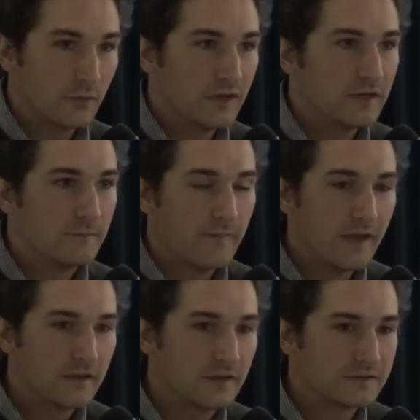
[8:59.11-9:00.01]
We need a
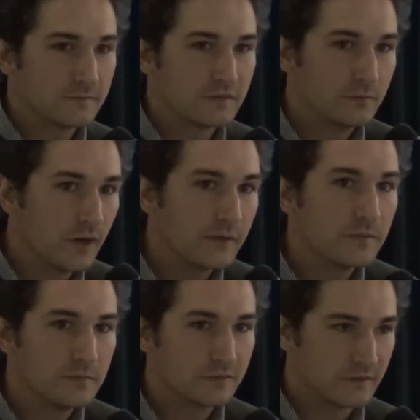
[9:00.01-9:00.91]
mechanism to bring
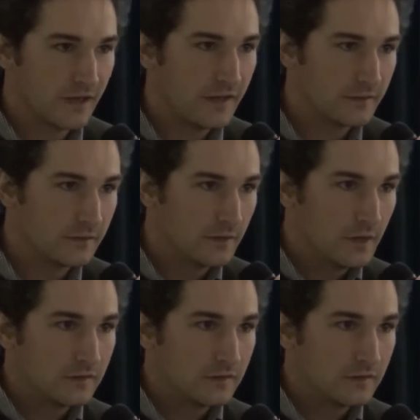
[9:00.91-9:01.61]
people together